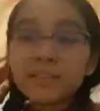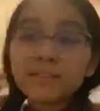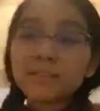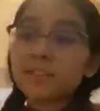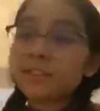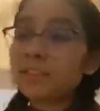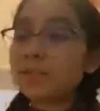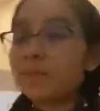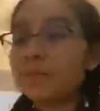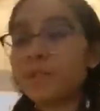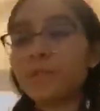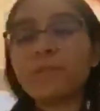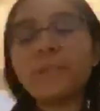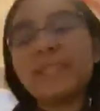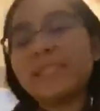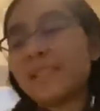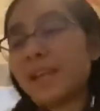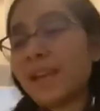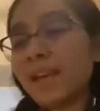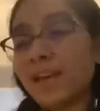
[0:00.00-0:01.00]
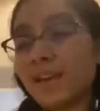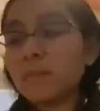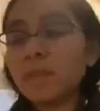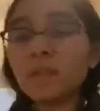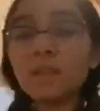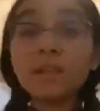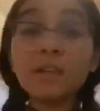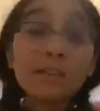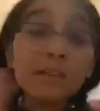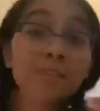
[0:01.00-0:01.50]
just about my day.
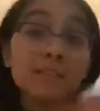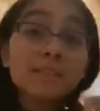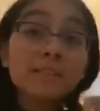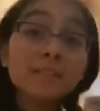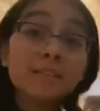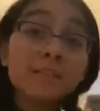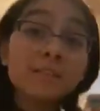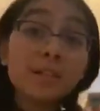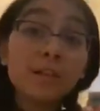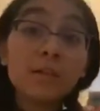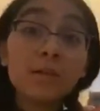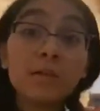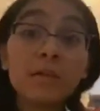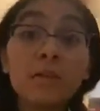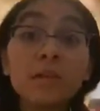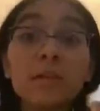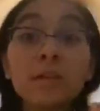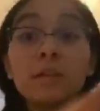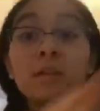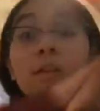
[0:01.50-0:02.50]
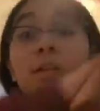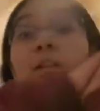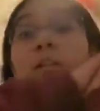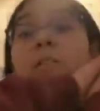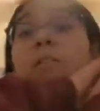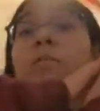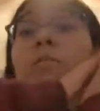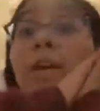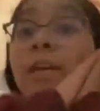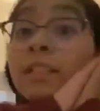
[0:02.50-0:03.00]
So
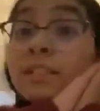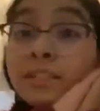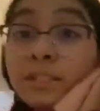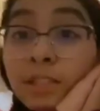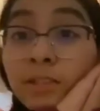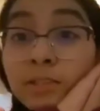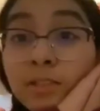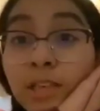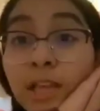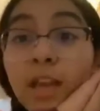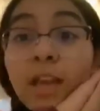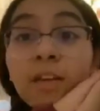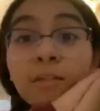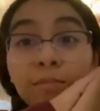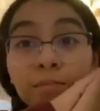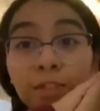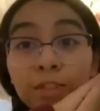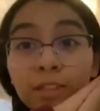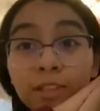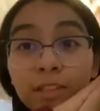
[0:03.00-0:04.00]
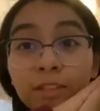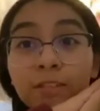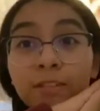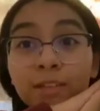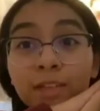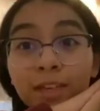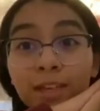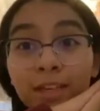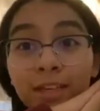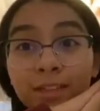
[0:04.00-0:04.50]
write down everything you
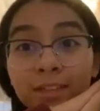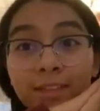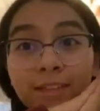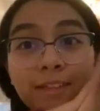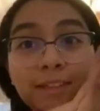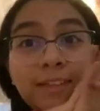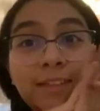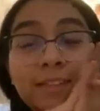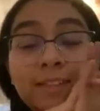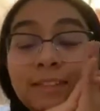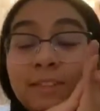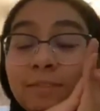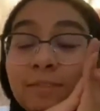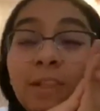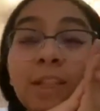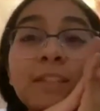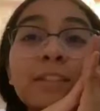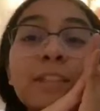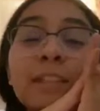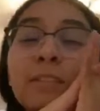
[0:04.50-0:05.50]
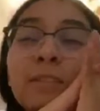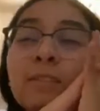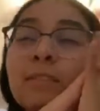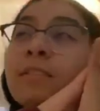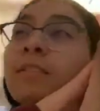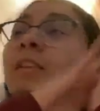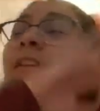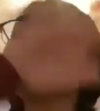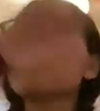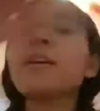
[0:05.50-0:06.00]
can, guys. Write down
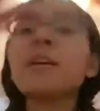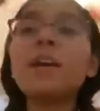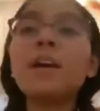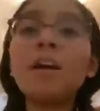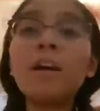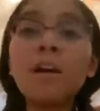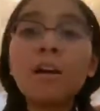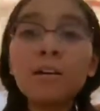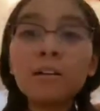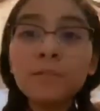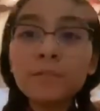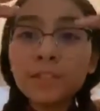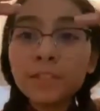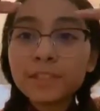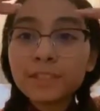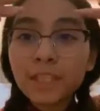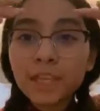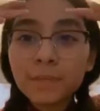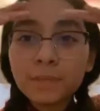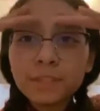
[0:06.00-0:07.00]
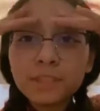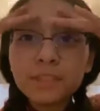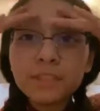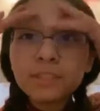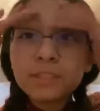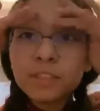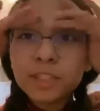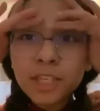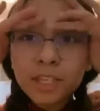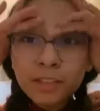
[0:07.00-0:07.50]
all of your assignments.
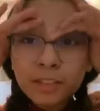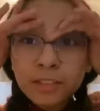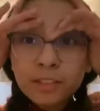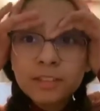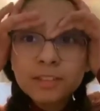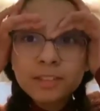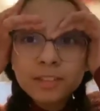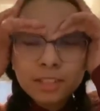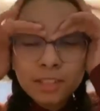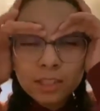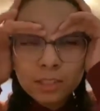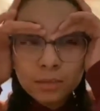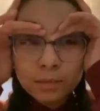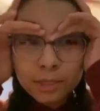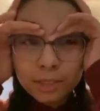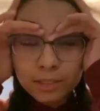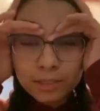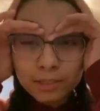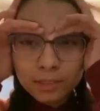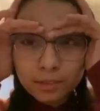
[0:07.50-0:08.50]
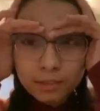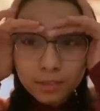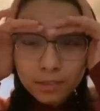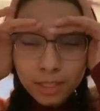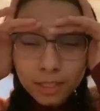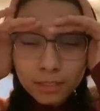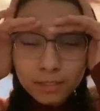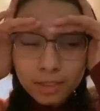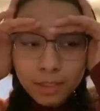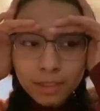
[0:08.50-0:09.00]
Check your syllabus.
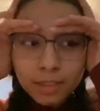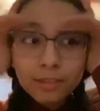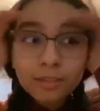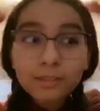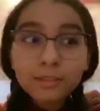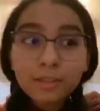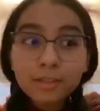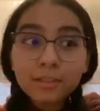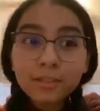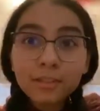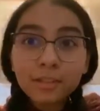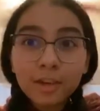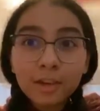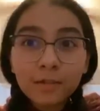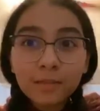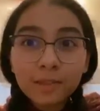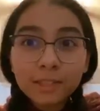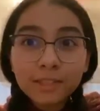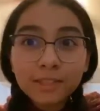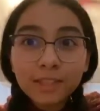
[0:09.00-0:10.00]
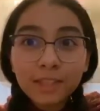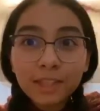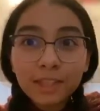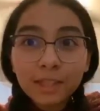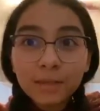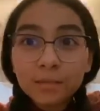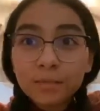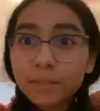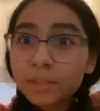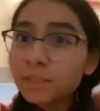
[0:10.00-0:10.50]
That's like such an obvious thing,
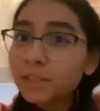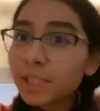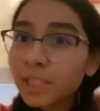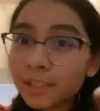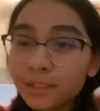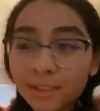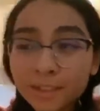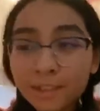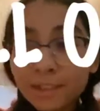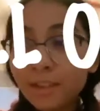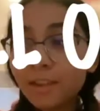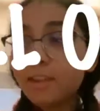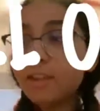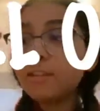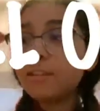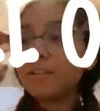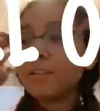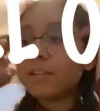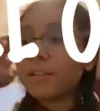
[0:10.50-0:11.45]
but check it all